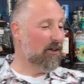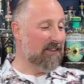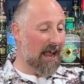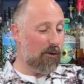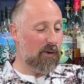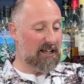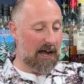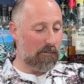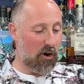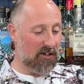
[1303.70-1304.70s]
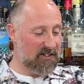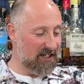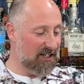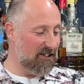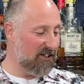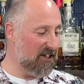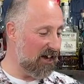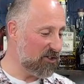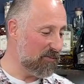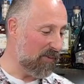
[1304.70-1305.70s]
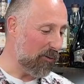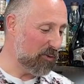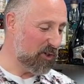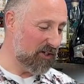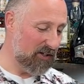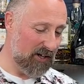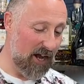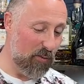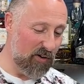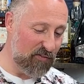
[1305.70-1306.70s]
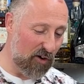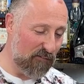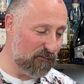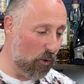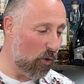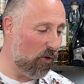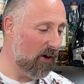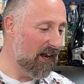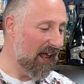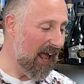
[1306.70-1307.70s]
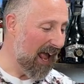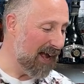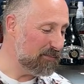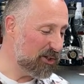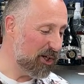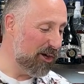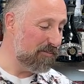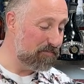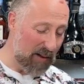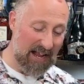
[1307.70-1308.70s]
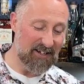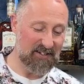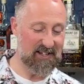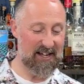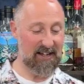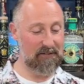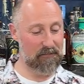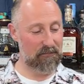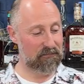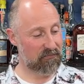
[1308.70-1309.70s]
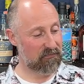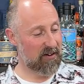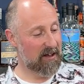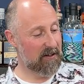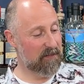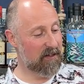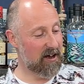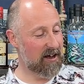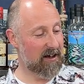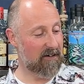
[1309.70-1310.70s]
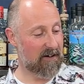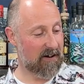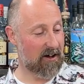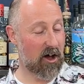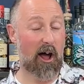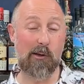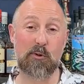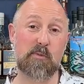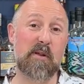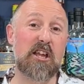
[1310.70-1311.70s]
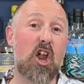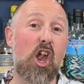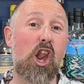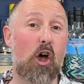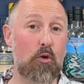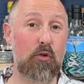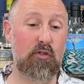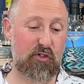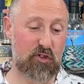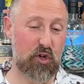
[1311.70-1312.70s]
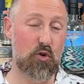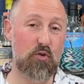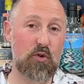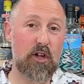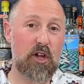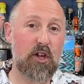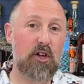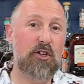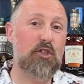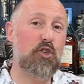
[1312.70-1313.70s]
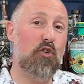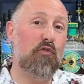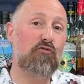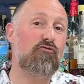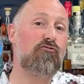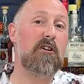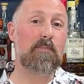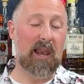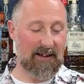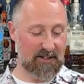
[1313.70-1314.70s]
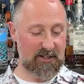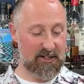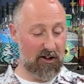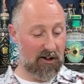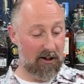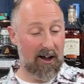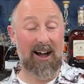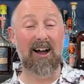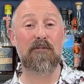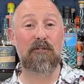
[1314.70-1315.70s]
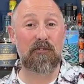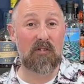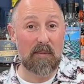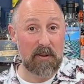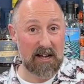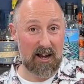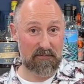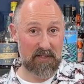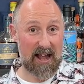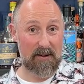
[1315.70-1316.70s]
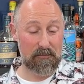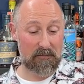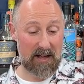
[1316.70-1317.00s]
Now we come on to the nuts and bolts. We've got four absolute bangers here that I would be loath to sort of replace. I flipping love that.